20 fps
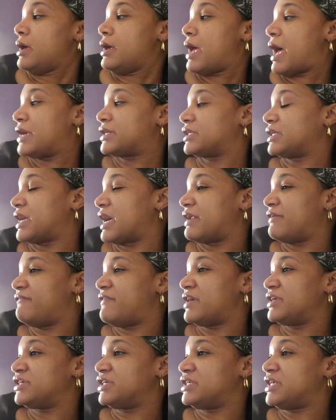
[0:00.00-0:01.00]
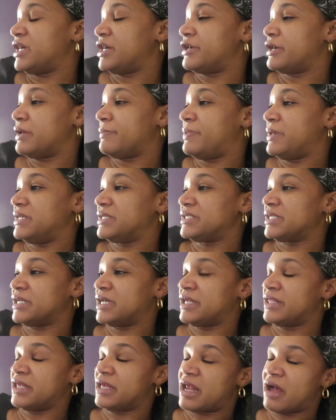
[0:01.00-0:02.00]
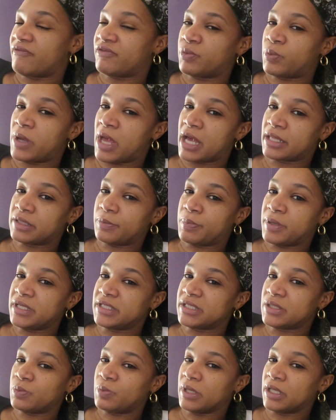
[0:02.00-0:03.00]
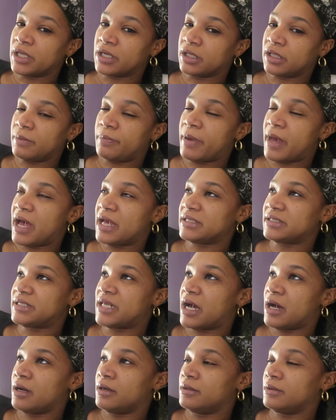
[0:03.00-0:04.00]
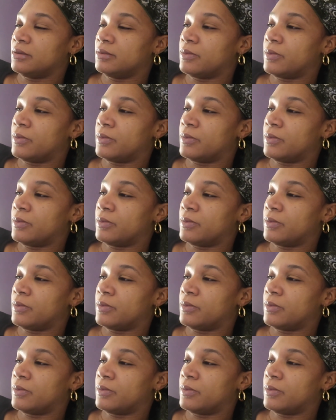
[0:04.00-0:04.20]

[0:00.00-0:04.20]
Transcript: I actually got a vegetarian pizza. And then after we had the pizza, we literally passed out.